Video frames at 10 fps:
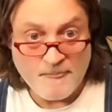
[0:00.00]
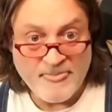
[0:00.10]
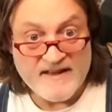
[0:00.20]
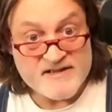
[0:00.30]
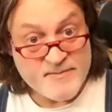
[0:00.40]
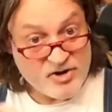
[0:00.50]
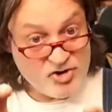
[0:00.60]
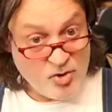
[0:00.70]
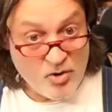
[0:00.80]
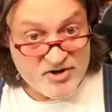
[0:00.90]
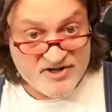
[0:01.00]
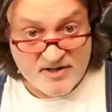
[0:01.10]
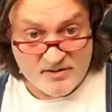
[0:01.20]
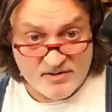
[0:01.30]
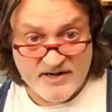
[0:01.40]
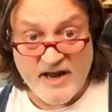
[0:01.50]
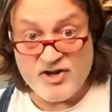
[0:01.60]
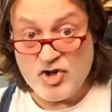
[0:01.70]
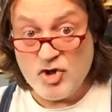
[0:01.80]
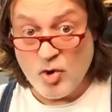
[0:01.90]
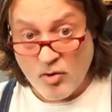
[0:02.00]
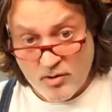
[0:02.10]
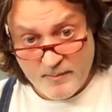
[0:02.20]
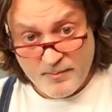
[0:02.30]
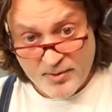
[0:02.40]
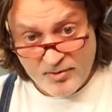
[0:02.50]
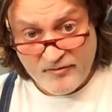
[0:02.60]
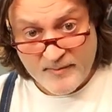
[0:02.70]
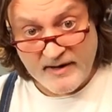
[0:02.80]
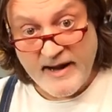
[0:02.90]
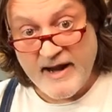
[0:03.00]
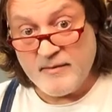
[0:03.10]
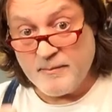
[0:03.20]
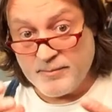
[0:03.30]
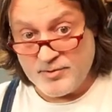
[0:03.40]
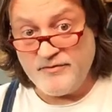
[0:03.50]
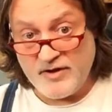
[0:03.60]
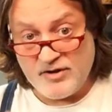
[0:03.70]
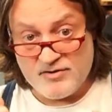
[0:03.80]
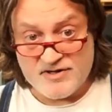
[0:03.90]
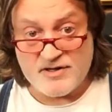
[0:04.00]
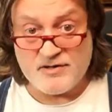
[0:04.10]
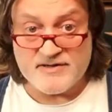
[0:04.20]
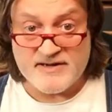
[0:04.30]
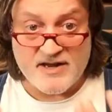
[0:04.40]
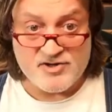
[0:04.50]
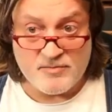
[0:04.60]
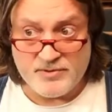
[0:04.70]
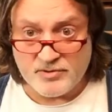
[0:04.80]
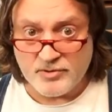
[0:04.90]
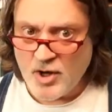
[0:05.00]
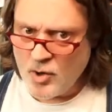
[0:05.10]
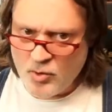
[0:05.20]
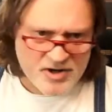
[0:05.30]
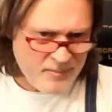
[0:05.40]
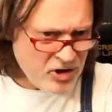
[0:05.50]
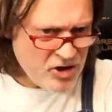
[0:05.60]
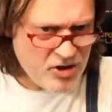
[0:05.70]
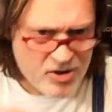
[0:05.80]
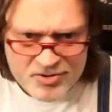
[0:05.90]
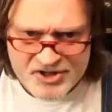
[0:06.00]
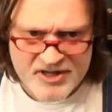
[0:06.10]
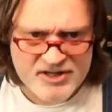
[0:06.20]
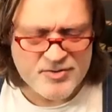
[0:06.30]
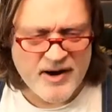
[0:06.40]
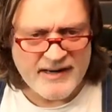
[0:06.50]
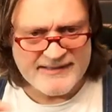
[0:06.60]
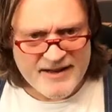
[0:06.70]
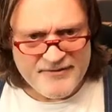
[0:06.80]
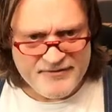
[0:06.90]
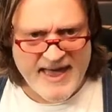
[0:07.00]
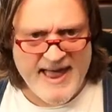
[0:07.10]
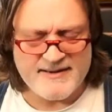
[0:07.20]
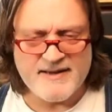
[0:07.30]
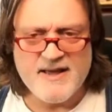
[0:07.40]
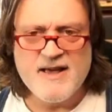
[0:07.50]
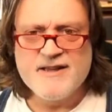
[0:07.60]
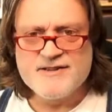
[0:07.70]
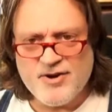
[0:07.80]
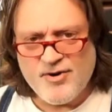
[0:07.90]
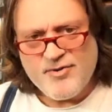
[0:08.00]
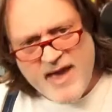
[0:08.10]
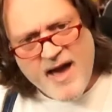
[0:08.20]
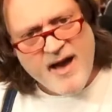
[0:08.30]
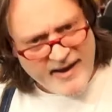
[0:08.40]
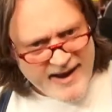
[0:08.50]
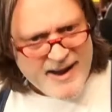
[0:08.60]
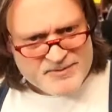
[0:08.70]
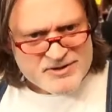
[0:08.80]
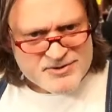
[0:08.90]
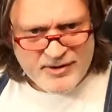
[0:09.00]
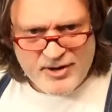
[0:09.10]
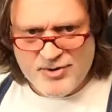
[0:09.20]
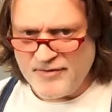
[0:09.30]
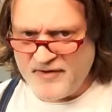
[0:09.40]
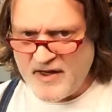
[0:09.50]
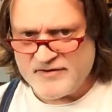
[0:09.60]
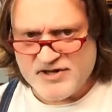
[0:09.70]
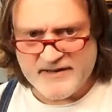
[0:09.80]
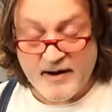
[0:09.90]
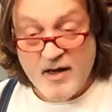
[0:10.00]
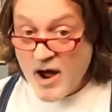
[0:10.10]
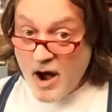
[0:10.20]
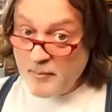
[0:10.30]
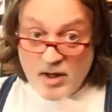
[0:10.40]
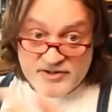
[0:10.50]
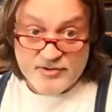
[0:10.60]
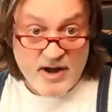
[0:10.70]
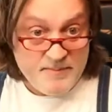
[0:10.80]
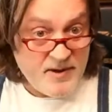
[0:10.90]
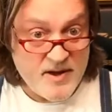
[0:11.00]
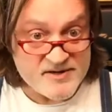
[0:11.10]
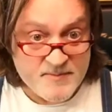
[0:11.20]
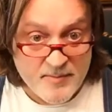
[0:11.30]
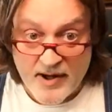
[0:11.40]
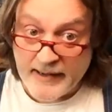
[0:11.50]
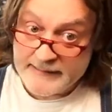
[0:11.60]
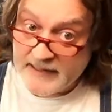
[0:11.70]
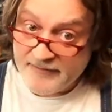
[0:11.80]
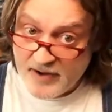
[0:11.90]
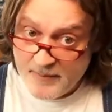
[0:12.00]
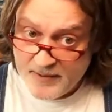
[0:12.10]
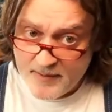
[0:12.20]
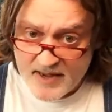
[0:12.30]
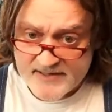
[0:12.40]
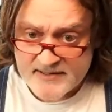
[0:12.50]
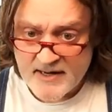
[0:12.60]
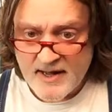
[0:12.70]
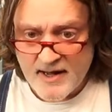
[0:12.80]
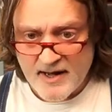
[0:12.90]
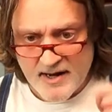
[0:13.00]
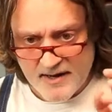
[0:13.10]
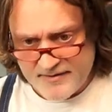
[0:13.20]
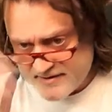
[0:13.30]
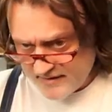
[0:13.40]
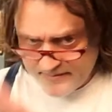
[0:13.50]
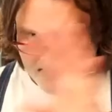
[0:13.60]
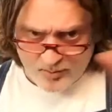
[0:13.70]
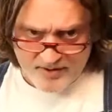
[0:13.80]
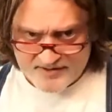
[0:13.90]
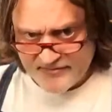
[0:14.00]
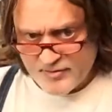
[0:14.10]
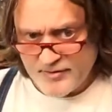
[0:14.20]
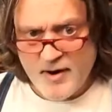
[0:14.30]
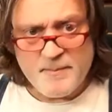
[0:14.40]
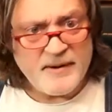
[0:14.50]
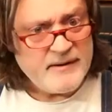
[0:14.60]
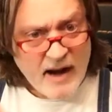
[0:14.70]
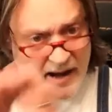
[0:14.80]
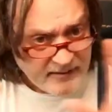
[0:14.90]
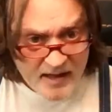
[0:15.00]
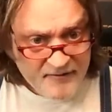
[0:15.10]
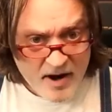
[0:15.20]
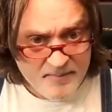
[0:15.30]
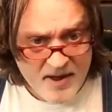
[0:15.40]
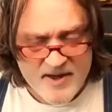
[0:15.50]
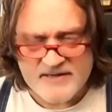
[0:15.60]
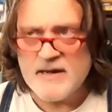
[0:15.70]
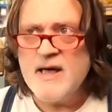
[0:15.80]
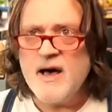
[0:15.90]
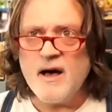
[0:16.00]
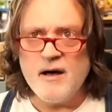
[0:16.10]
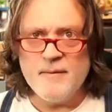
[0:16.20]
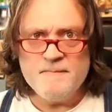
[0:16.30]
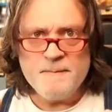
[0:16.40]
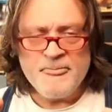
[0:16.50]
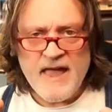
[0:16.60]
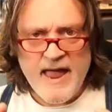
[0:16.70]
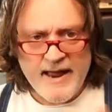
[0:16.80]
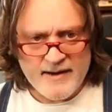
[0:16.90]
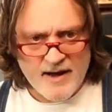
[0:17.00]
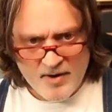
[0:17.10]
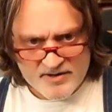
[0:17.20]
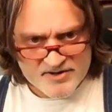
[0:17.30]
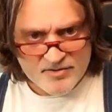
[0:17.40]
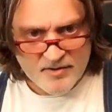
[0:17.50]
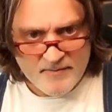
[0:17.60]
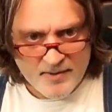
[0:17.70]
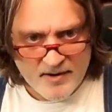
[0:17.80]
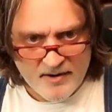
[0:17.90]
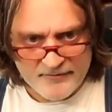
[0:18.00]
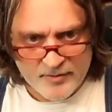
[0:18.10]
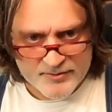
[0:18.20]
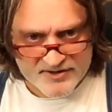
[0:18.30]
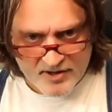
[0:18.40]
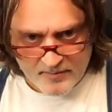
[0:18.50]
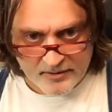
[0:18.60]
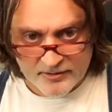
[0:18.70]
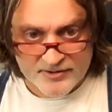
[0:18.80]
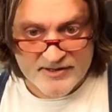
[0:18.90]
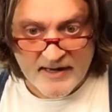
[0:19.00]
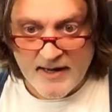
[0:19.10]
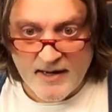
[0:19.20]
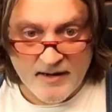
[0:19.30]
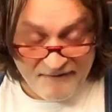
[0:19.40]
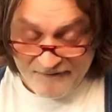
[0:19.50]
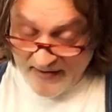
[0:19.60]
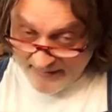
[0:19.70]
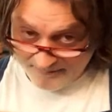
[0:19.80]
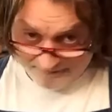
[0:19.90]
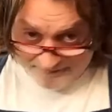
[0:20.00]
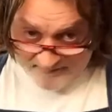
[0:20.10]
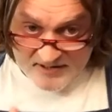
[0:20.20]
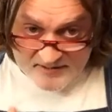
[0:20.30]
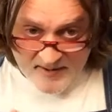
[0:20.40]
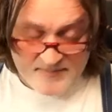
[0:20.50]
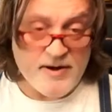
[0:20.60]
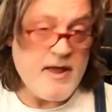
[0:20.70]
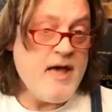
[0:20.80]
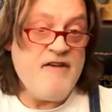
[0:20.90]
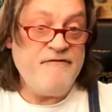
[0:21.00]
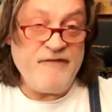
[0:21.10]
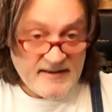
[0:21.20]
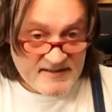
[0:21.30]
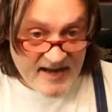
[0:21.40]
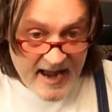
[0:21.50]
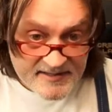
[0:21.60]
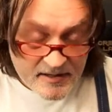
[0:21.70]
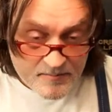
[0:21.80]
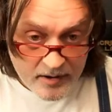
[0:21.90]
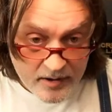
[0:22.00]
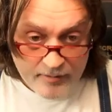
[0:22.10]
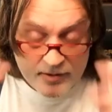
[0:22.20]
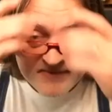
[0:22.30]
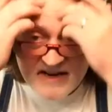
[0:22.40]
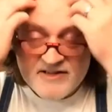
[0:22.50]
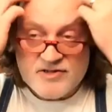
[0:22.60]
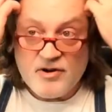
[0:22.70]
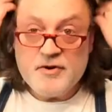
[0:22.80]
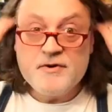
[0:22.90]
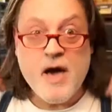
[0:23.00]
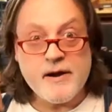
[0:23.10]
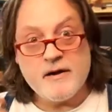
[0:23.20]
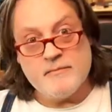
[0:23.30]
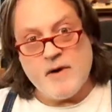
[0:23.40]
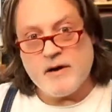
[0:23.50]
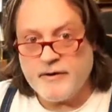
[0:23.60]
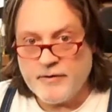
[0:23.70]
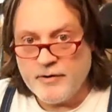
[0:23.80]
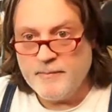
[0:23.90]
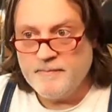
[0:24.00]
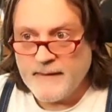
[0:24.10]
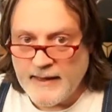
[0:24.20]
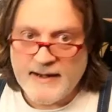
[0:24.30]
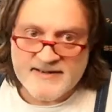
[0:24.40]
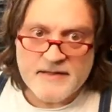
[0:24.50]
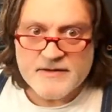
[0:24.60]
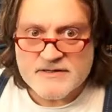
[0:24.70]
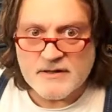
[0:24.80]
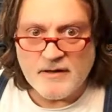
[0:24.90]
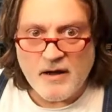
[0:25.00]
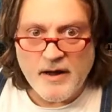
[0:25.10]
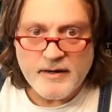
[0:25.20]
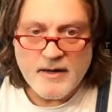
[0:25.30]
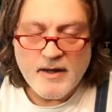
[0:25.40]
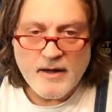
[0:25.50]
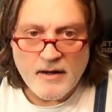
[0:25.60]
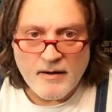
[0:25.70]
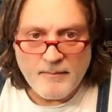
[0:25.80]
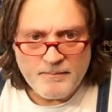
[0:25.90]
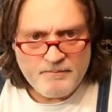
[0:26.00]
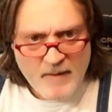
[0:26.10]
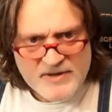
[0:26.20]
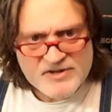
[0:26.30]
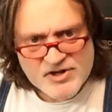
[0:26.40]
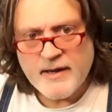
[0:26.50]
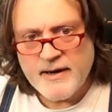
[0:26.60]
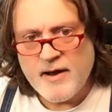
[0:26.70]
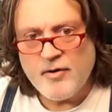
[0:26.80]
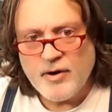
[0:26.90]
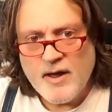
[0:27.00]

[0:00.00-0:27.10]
And it's about your skills and your improvement and improving your skills as you build, which I'm huge into. I love that. So, yeah, AMPS is really cool if you haven't checked it out. I'm also an IPMS member. I love IPMS. Uh, there's a little bit of weird stuff going there, but I love IPMS. Um, and I'm also a member of Northwest Scale Modelers. Uh, excuse me, I'm sorry. Fantastic modeling groups. And so if you're not in a modeling group, and I say this a lot, um, maybe check it out.